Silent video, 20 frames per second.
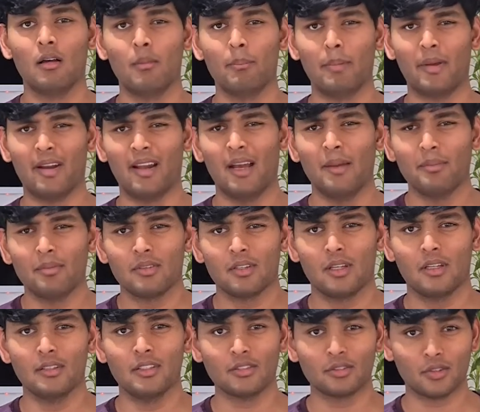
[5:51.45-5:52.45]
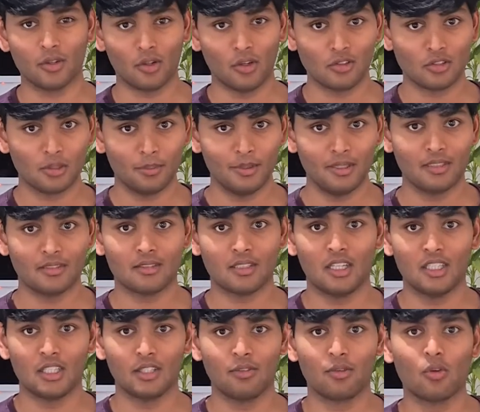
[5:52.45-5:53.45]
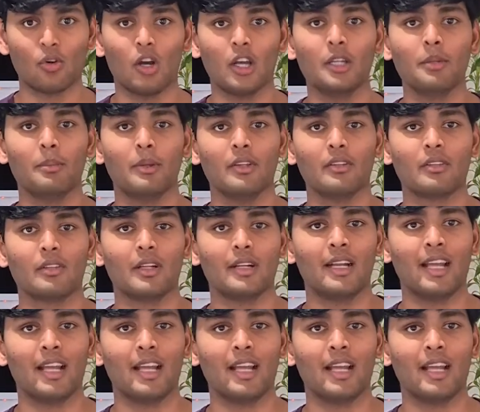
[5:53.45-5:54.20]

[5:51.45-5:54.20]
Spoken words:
Perhaps this could also be the start of Coinbase